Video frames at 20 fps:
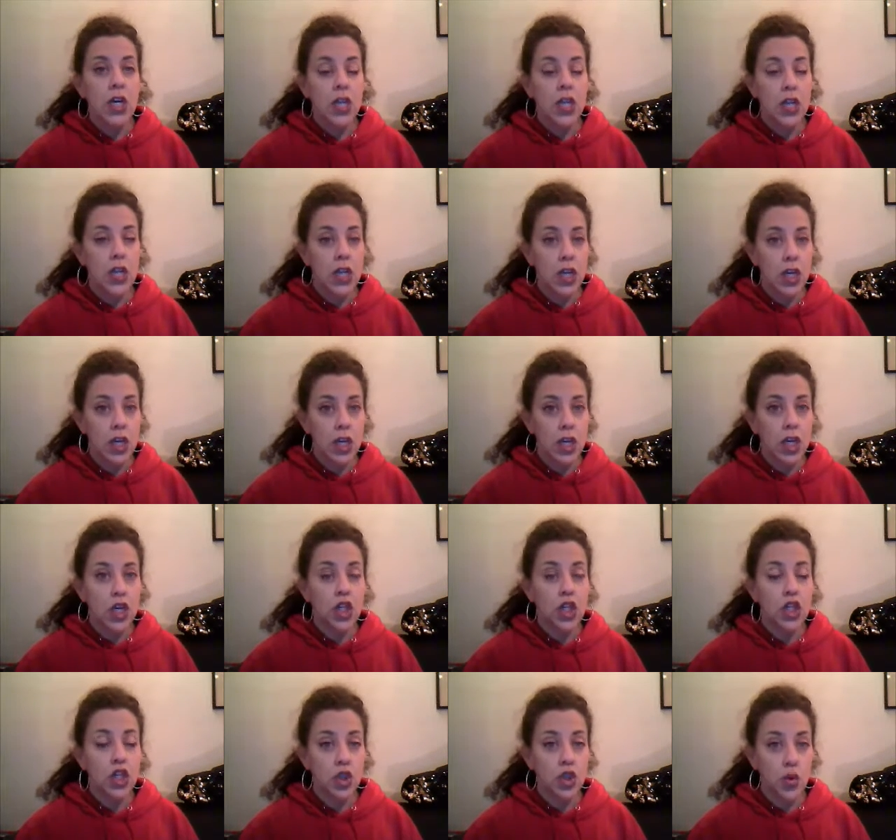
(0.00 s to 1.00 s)
the
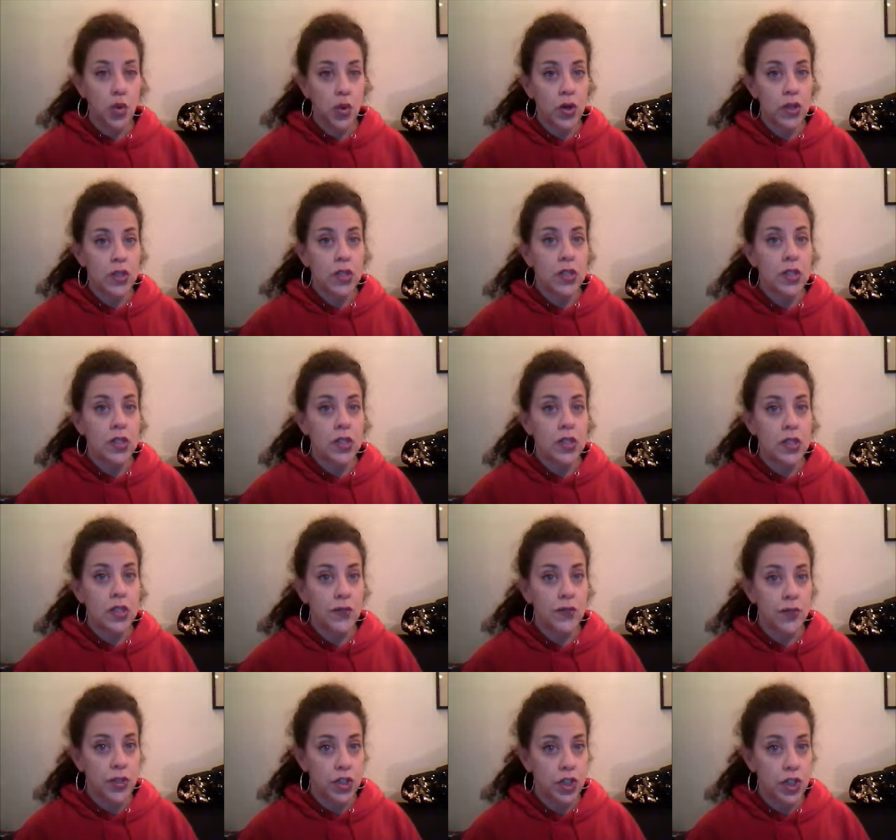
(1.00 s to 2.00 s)
short
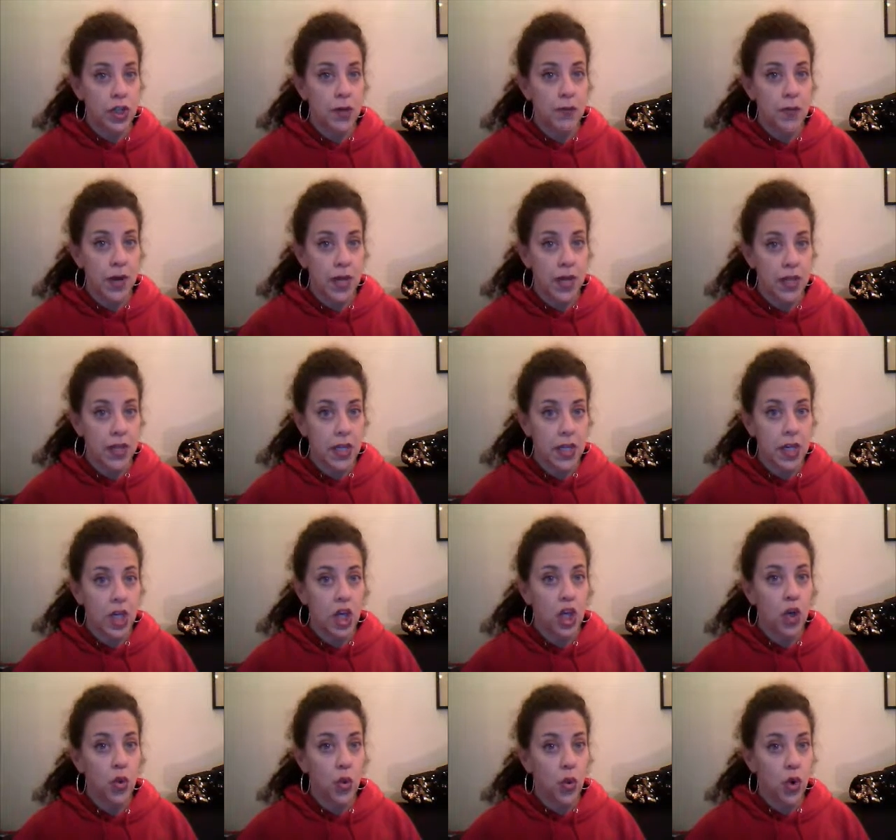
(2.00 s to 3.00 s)
division method
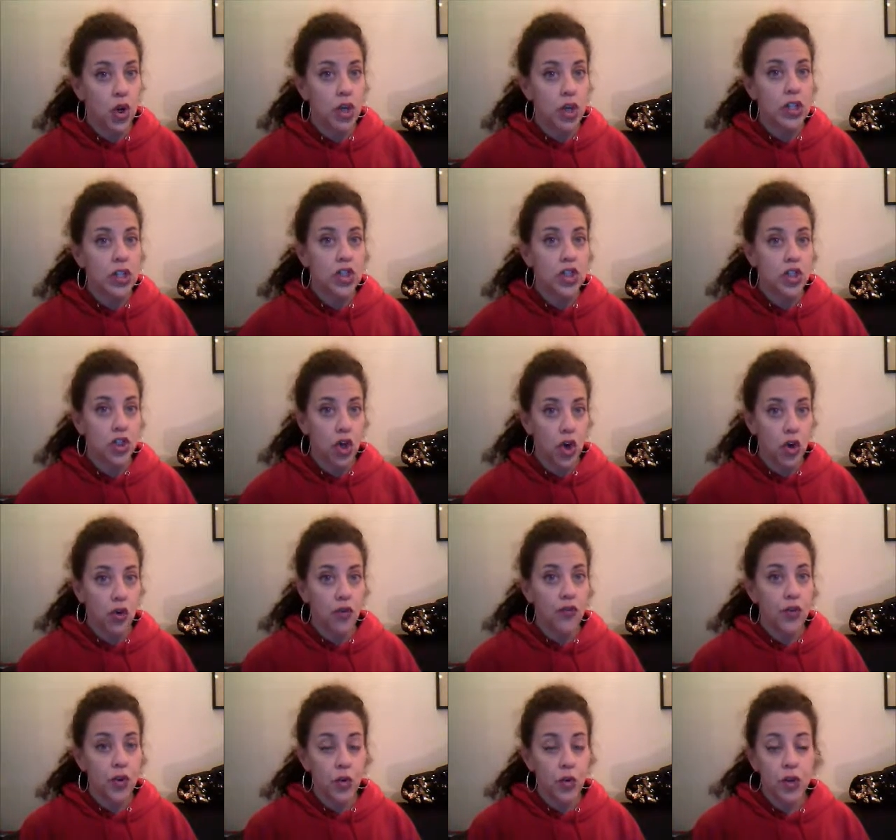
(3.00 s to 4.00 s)
in order to solve
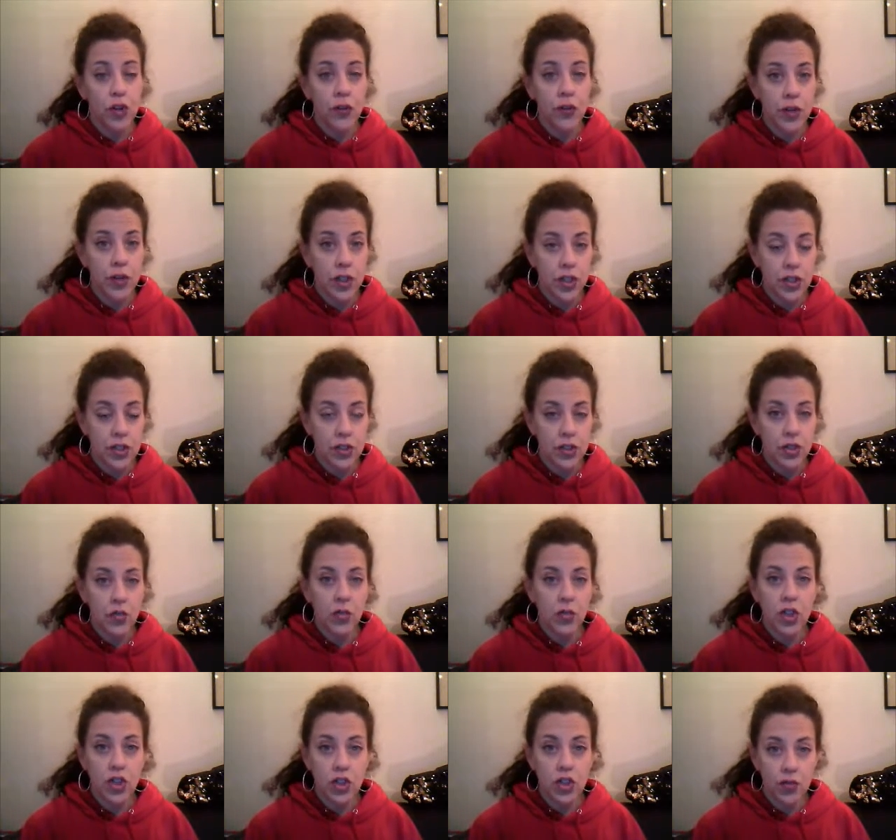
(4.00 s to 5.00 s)
your divisions,
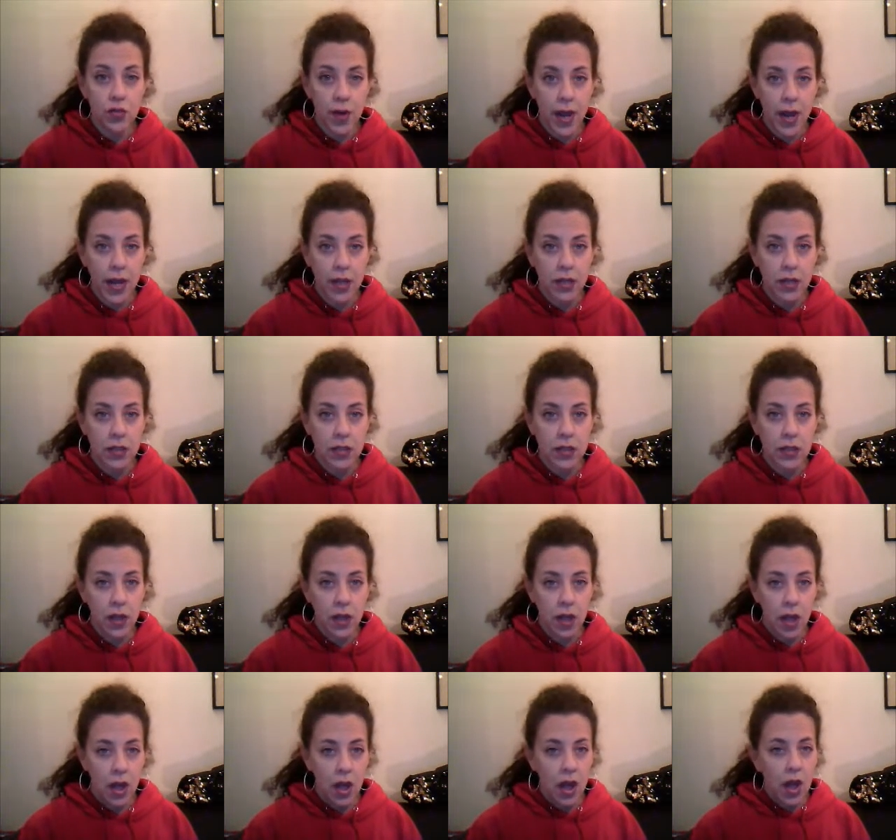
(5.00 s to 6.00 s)
which is great.
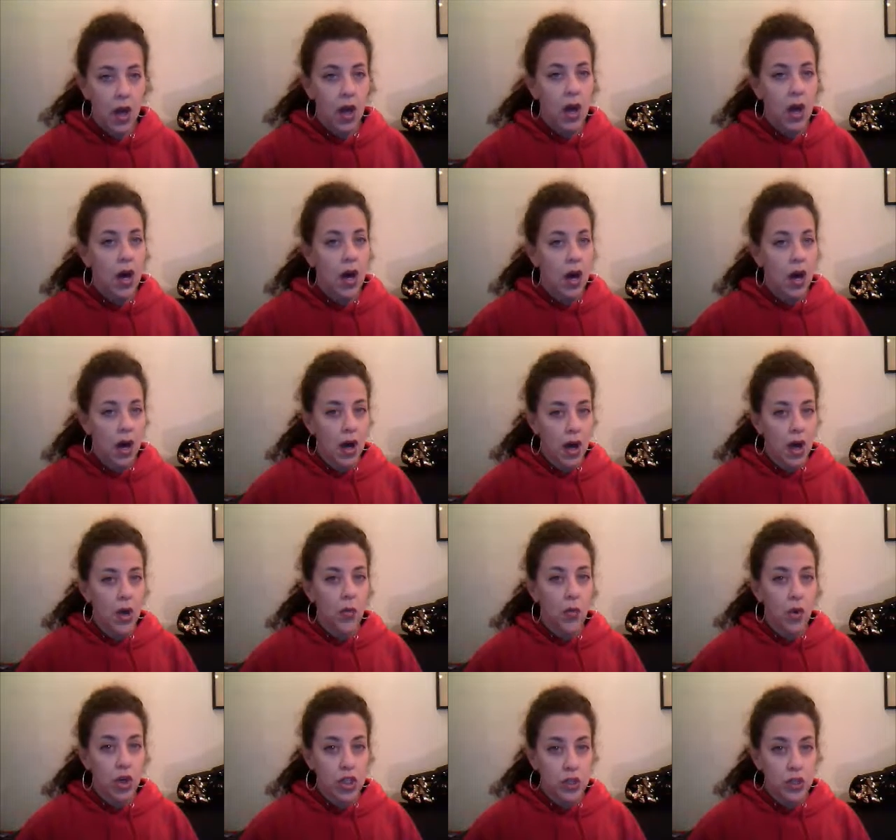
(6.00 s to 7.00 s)
I
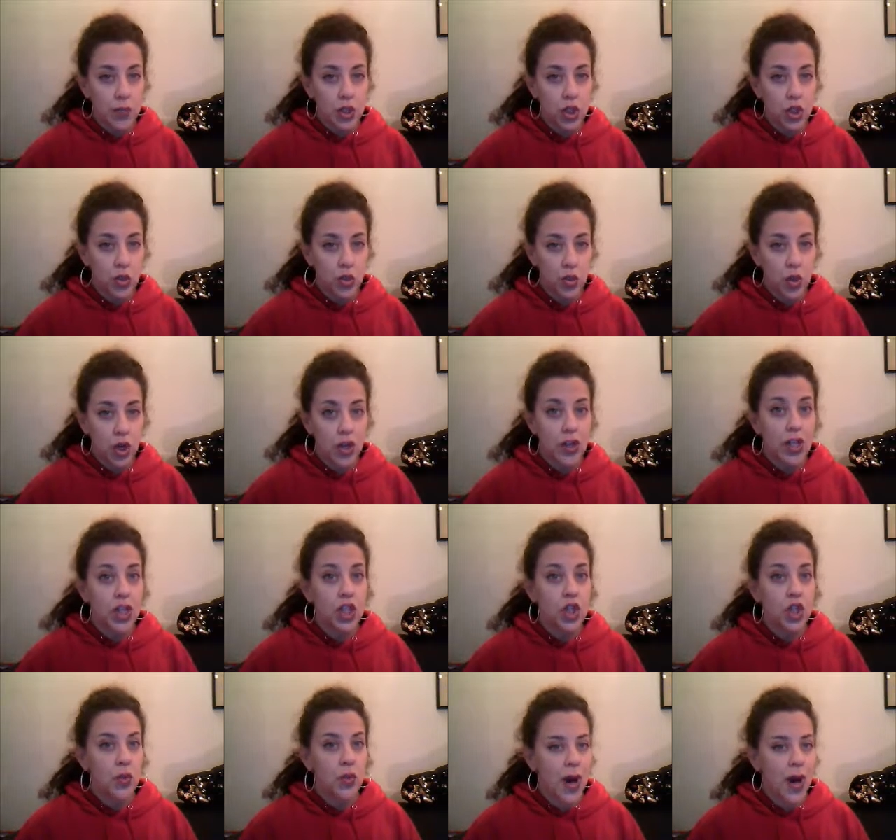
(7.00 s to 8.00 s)
want to be sure that
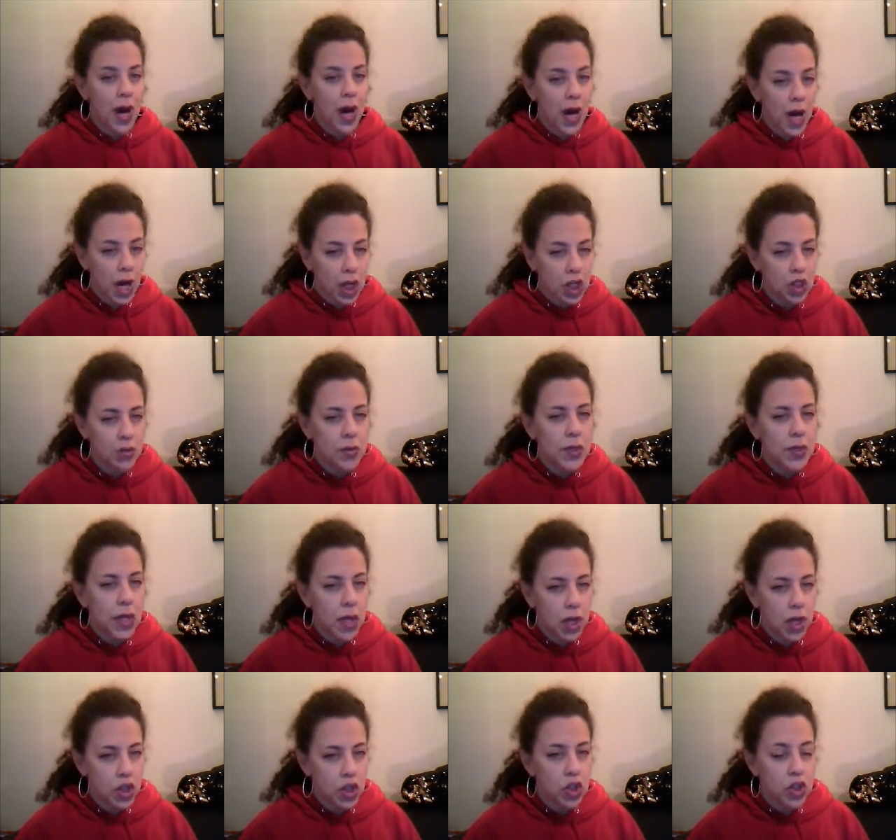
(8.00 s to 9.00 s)
you actually
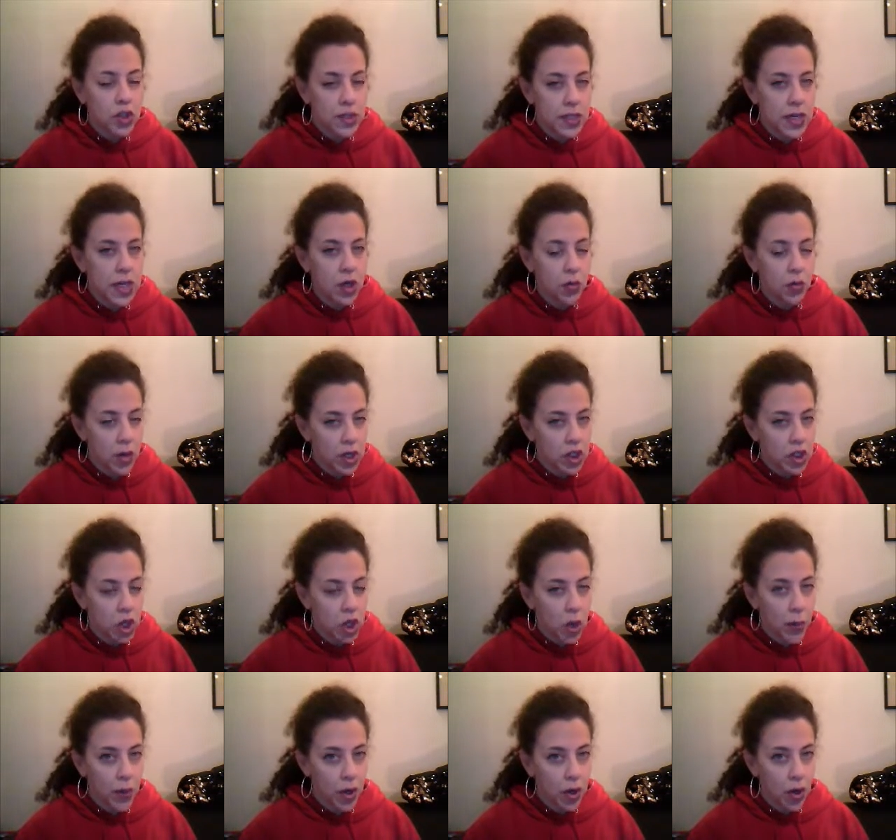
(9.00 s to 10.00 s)
understand what is
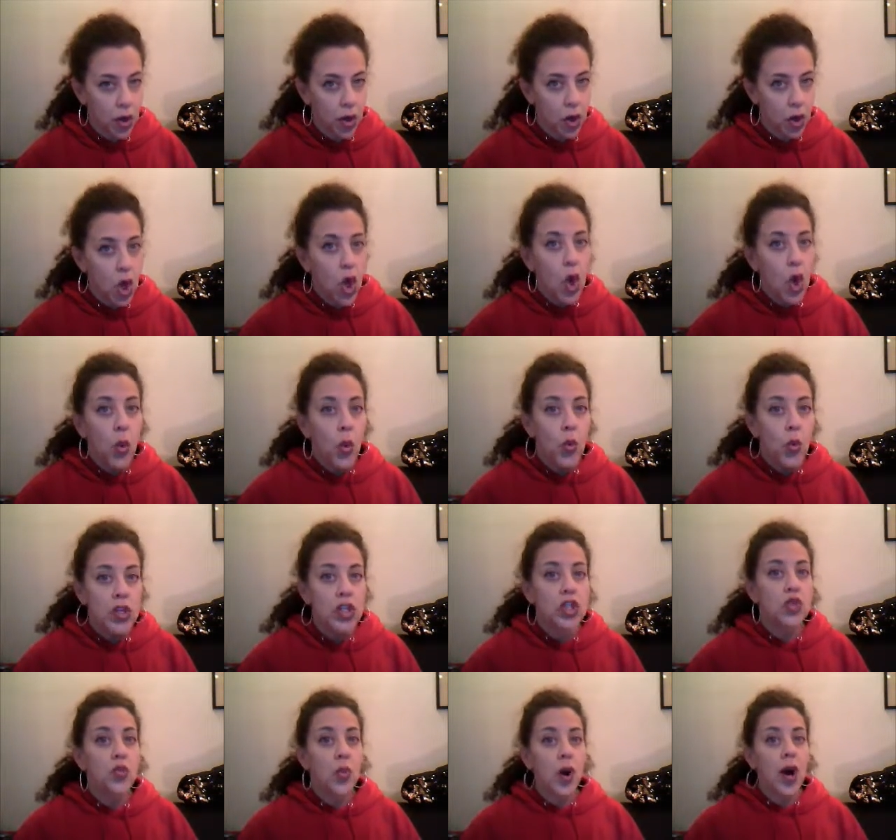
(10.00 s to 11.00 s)
going on, which
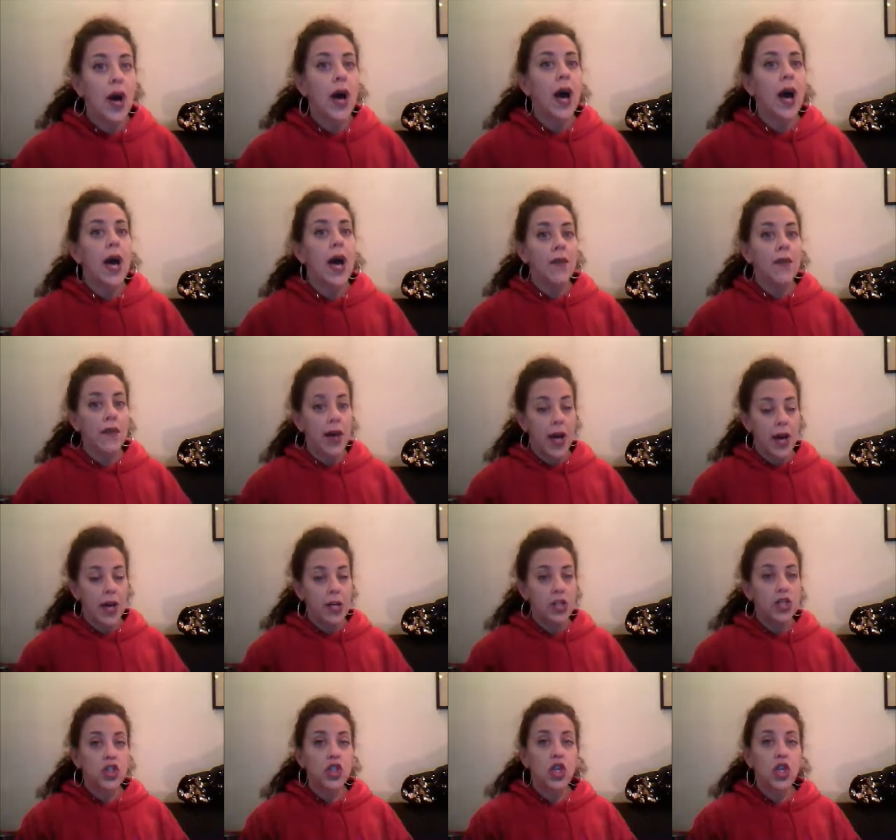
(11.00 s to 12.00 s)
is why I have
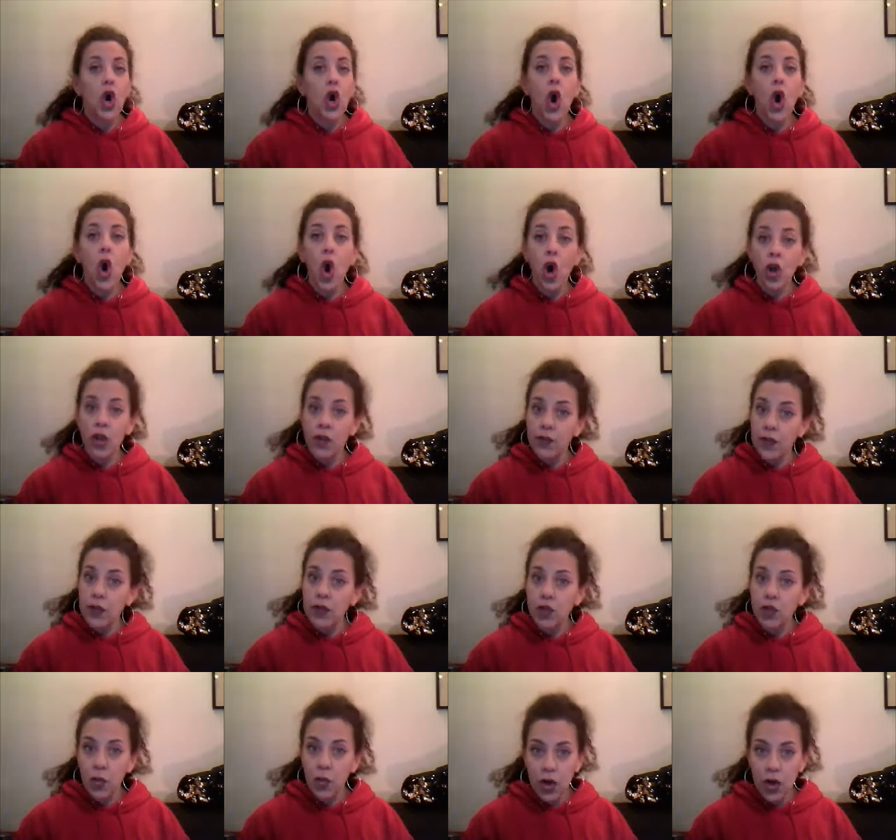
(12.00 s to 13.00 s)
asked all of you
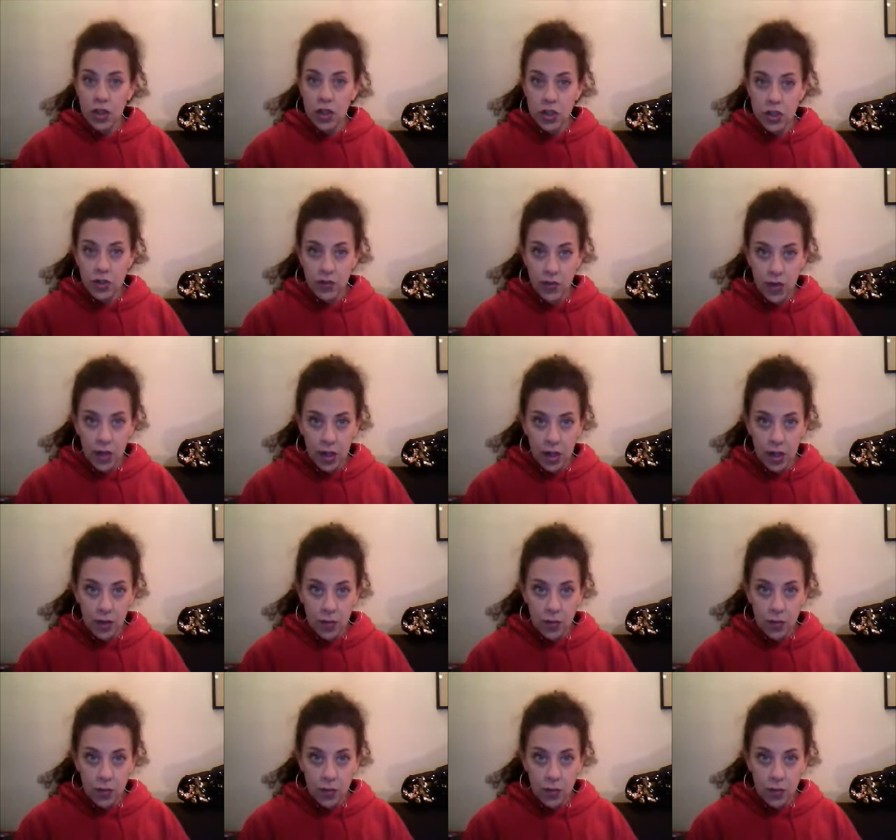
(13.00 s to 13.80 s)
to watch this video.